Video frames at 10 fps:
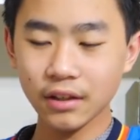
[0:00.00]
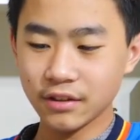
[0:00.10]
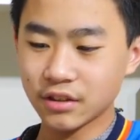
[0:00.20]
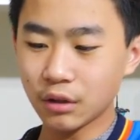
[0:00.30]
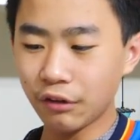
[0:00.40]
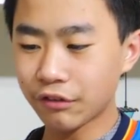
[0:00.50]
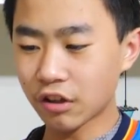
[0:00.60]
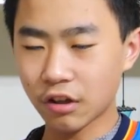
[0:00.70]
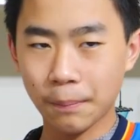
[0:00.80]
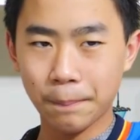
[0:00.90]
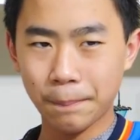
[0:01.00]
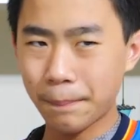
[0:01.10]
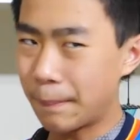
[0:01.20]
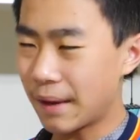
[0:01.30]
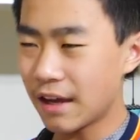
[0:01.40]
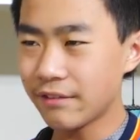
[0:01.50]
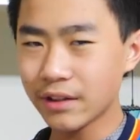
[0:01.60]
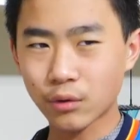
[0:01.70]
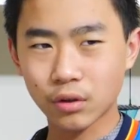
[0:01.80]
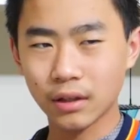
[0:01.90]
So if you're a
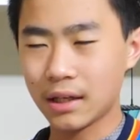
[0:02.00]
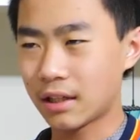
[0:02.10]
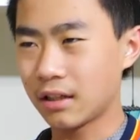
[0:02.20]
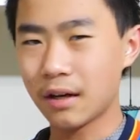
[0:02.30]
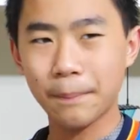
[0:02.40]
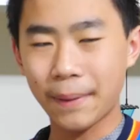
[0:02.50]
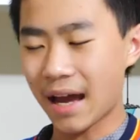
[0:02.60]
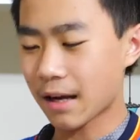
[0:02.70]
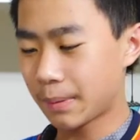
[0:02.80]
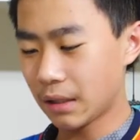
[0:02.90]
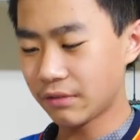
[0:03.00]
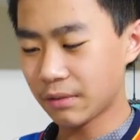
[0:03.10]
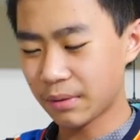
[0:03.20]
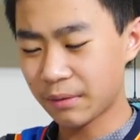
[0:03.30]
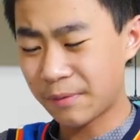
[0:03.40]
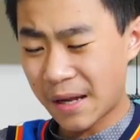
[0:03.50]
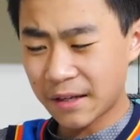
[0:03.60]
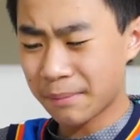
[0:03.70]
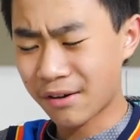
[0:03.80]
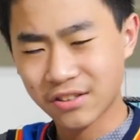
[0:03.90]
pivot or like a back pivot
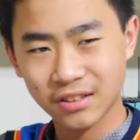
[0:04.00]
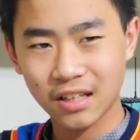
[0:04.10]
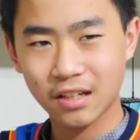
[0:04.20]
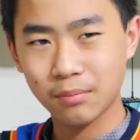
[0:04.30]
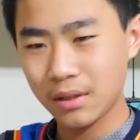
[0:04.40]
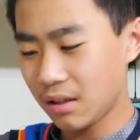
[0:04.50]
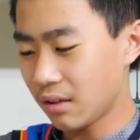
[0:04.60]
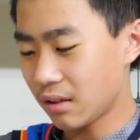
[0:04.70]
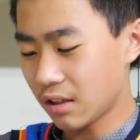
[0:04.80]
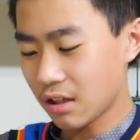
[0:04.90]
dependent person like me,